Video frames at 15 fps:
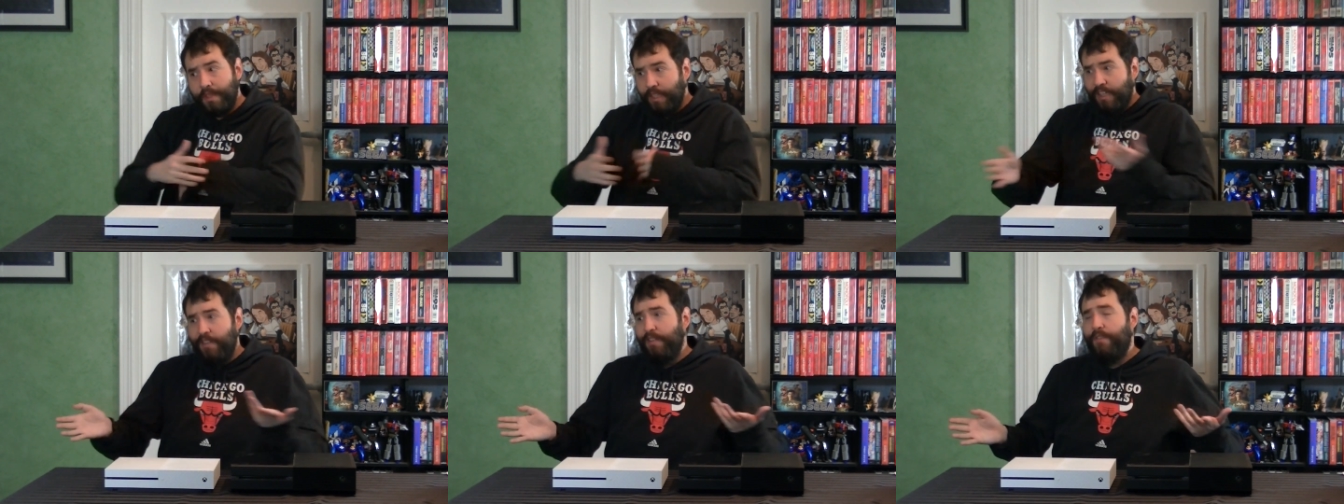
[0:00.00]

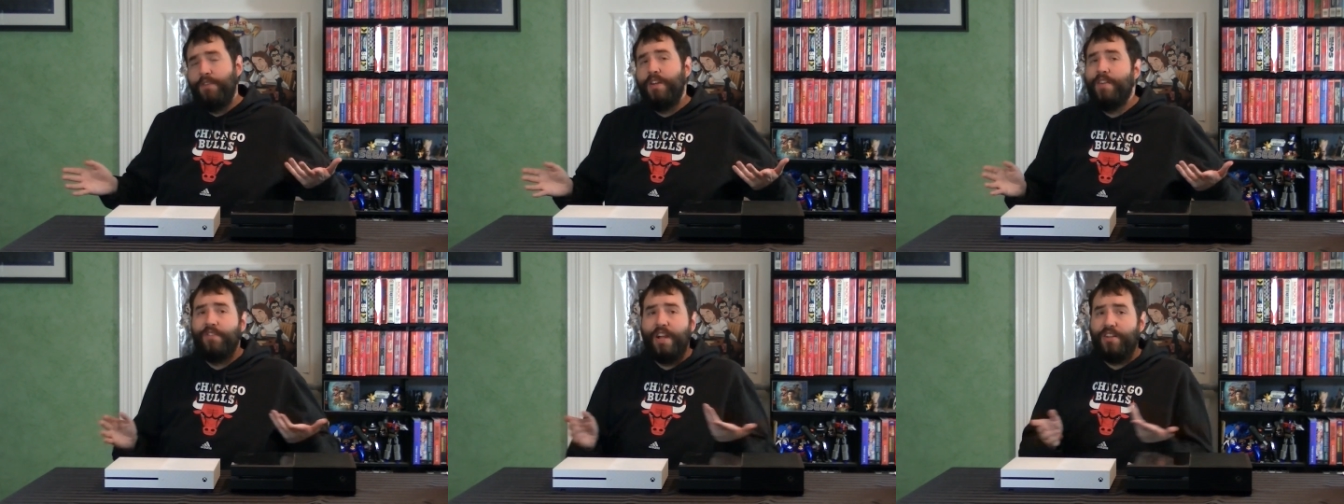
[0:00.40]
Even if you
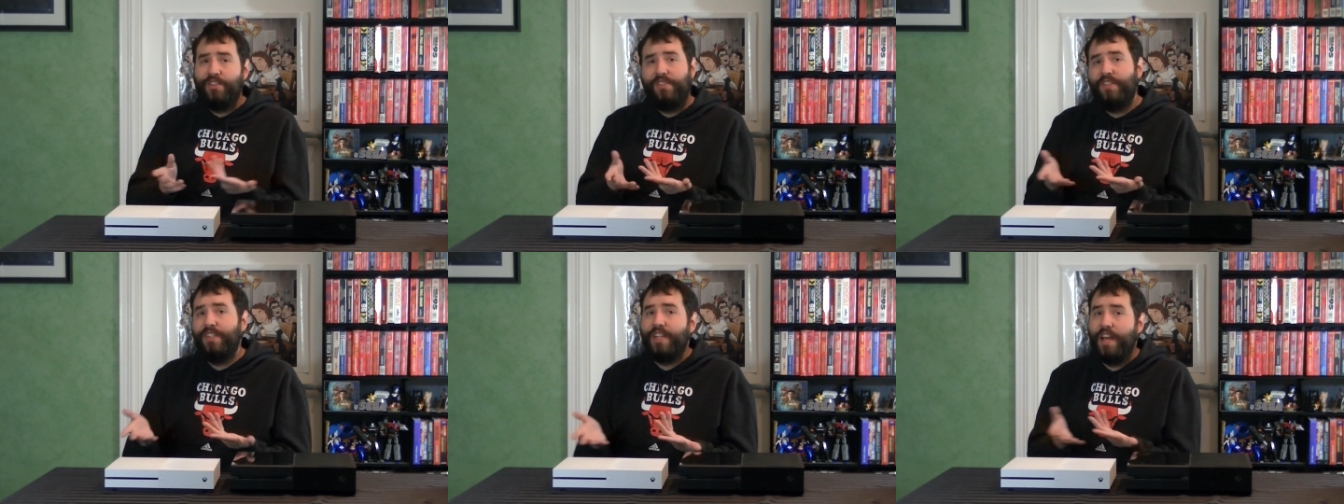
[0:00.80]
never actually
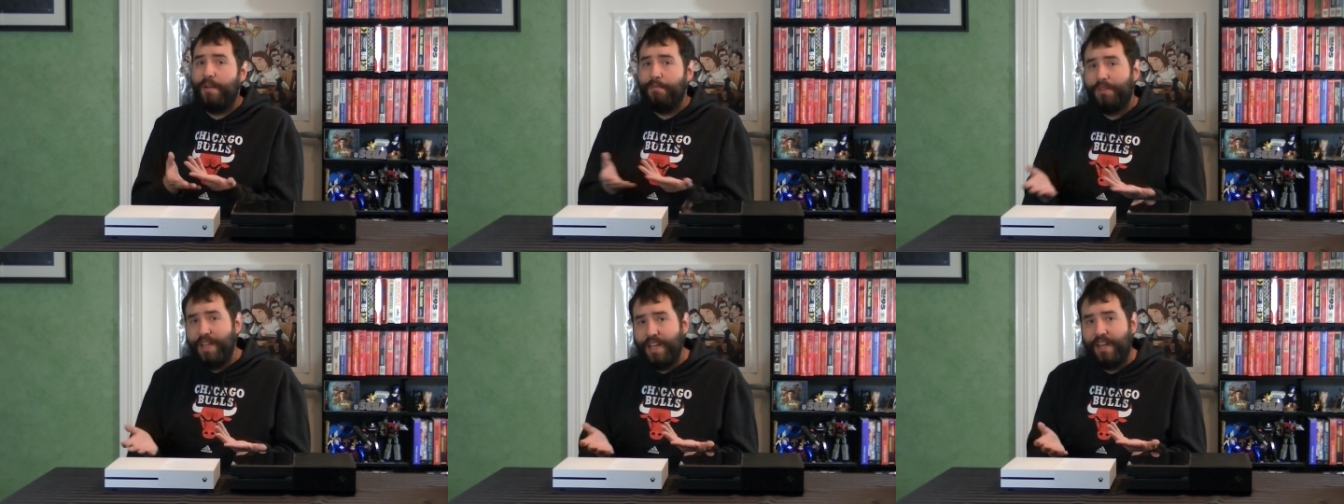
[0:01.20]
sit down
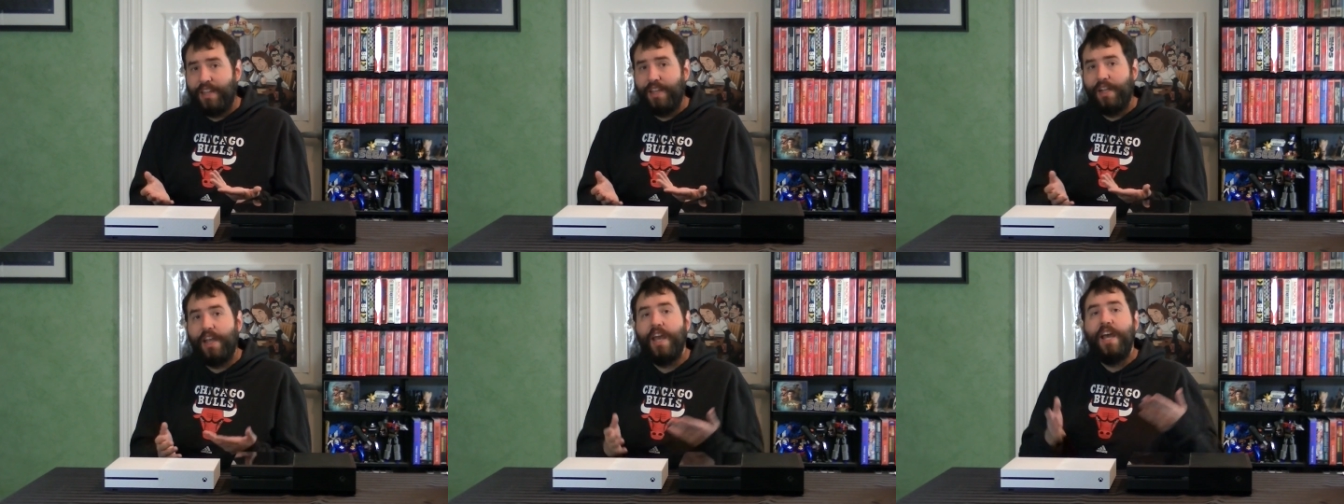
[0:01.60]
and play
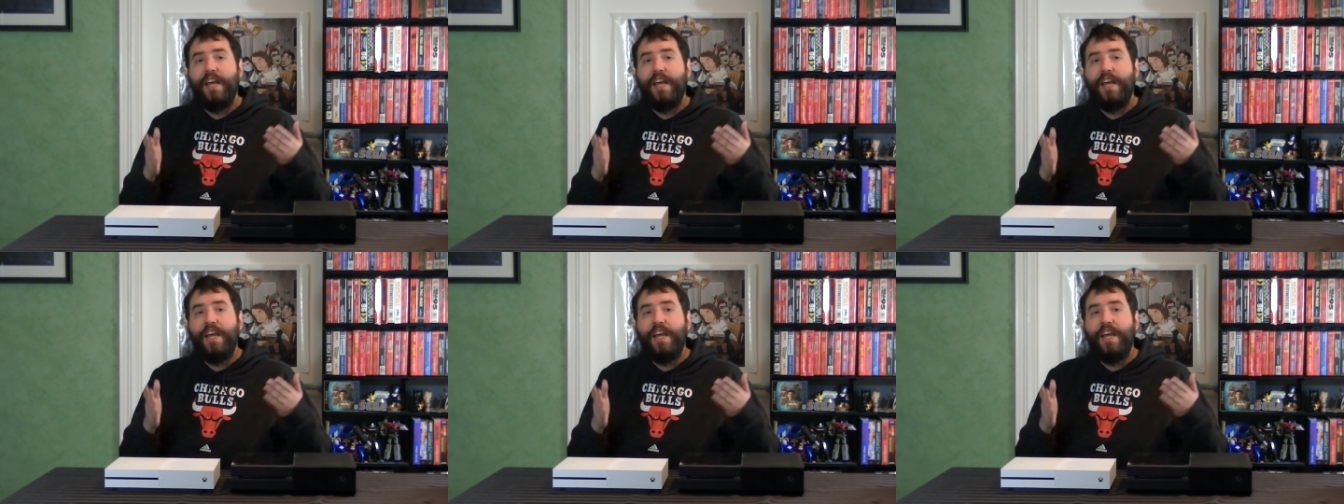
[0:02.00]
anything.